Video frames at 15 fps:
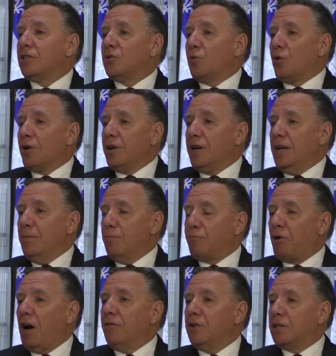were in
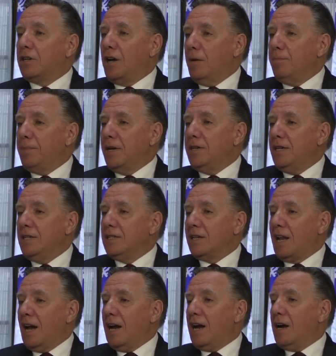private companies
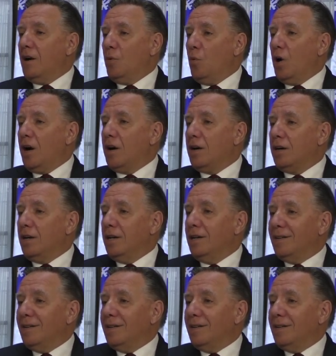where